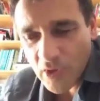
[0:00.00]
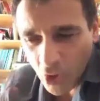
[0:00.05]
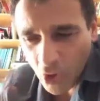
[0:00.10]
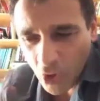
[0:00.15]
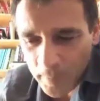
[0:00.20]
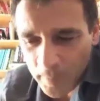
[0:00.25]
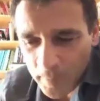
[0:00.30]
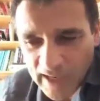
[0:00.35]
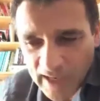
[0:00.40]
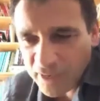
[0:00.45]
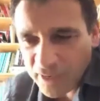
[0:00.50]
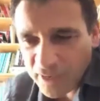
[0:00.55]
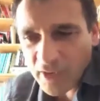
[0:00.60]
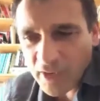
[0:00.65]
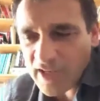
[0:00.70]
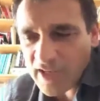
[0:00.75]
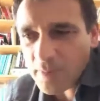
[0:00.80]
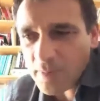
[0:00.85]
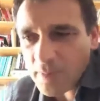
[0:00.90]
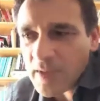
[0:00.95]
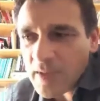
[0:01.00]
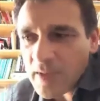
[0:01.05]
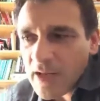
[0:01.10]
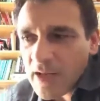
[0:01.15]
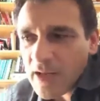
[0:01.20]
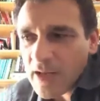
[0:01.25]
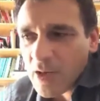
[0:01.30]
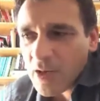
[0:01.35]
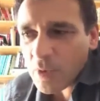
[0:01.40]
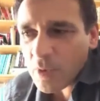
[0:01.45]
Opera for him
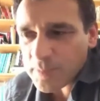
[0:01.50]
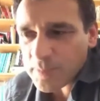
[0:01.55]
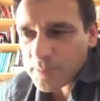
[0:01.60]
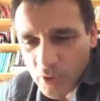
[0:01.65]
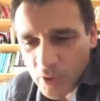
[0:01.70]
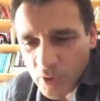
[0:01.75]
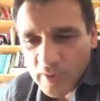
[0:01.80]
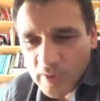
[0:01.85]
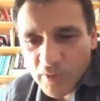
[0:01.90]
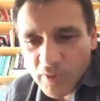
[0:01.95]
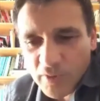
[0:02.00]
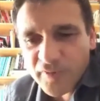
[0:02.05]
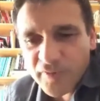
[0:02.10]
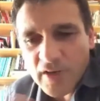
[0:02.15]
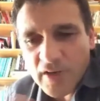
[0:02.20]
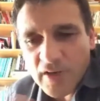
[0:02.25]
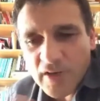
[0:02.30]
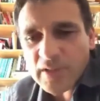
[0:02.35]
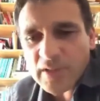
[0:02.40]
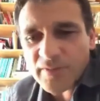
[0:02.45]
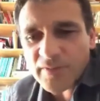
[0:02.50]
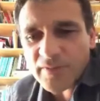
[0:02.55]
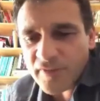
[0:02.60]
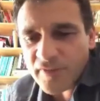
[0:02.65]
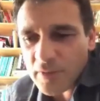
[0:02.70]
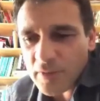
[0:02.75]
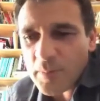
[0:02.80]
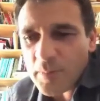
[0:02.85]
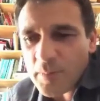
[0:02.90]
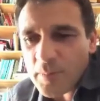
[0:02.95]
was probably a very
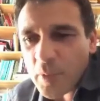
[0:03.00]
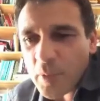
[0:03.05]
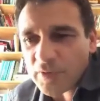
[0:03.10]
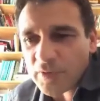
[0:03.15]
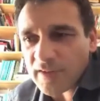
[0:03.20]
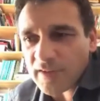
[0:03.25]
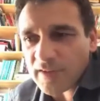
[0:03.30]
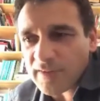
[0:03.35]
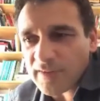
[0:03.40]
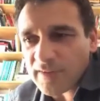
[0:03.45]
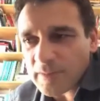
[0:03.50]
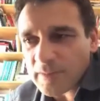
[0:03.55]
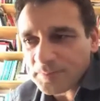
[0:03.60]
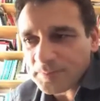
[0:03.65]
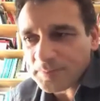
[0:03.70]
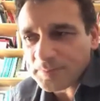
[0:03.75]
important